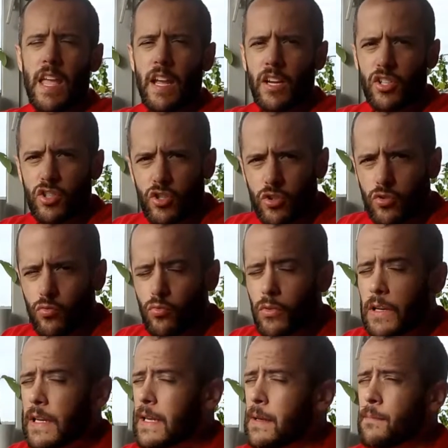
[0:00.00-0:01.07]

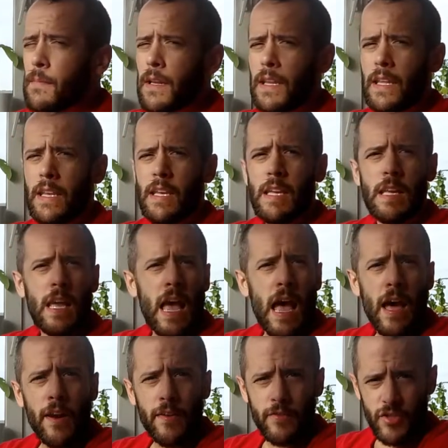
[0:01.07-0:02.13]
extremely
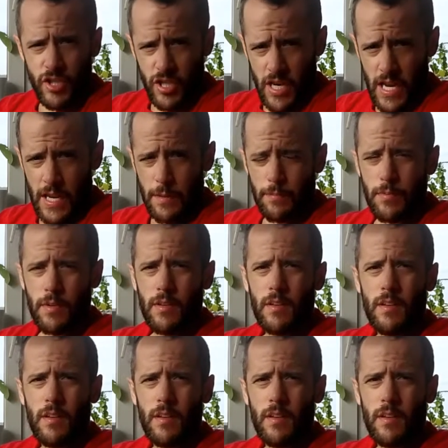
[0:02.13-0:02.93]
out of shape